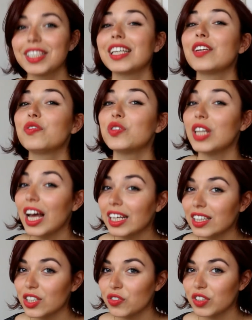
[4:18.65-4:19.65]
If you like
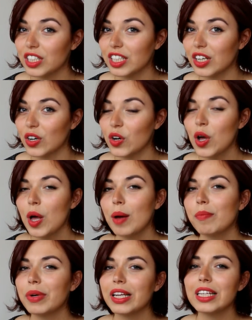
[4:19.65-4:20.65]
this video,
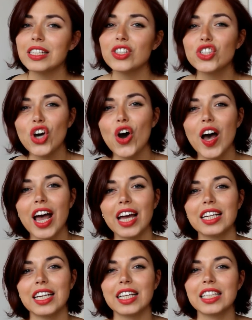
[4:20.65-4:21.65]
please go
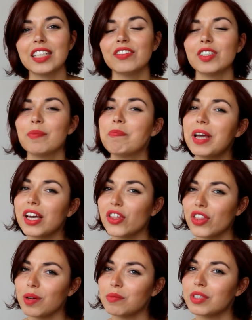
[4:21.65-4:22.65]
ahead and give it a big
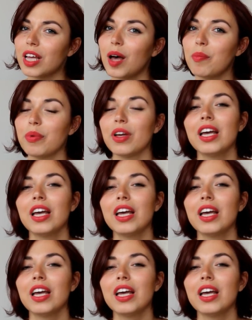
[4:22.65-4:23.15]
thumbs up.